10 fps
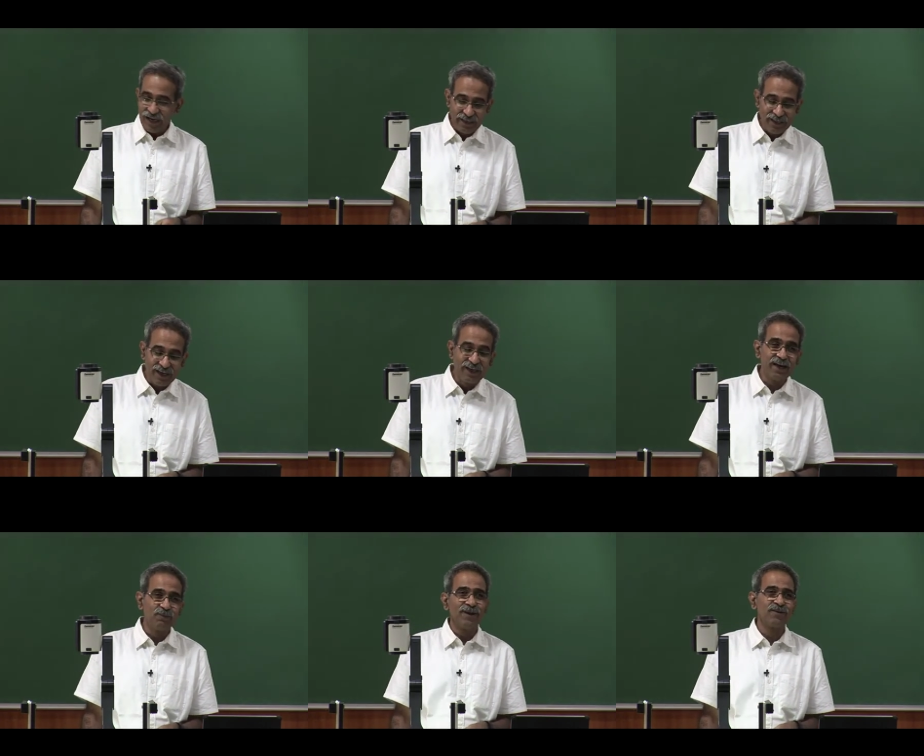I
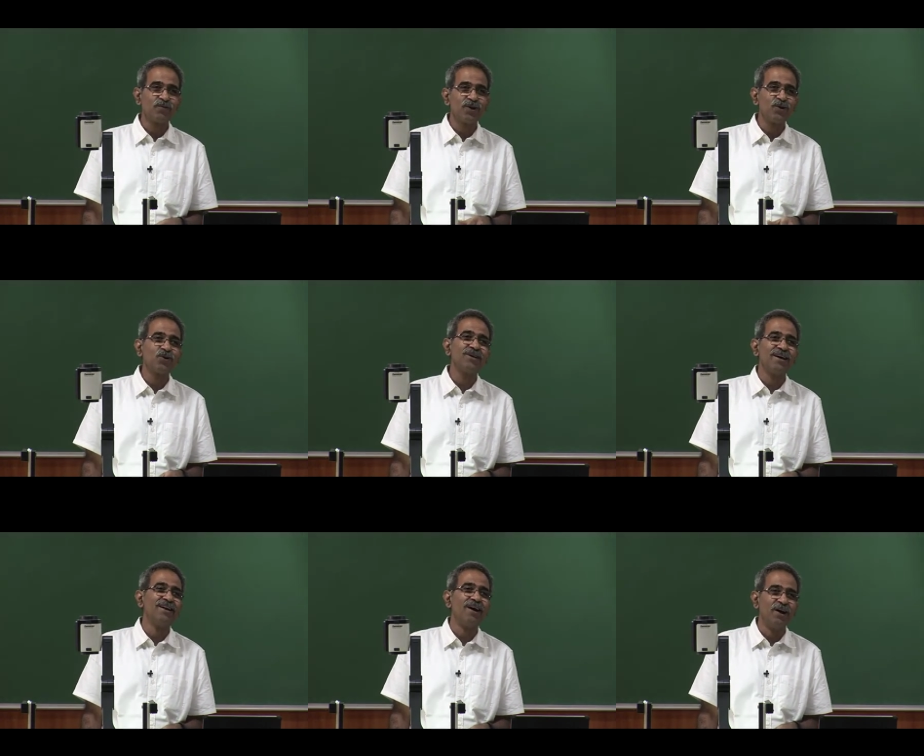integrate by
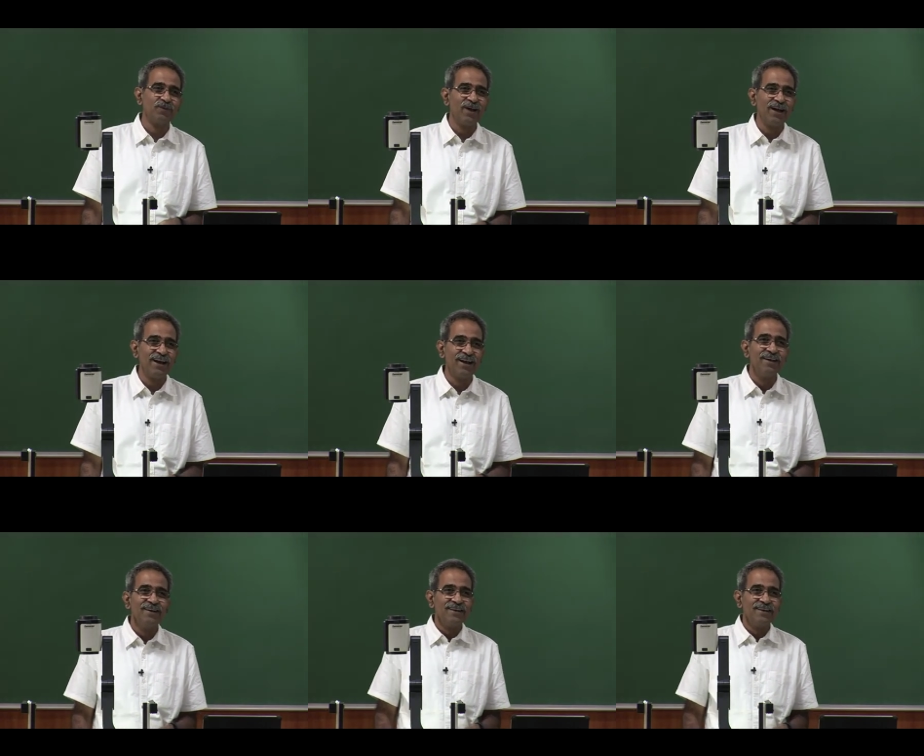substitution or by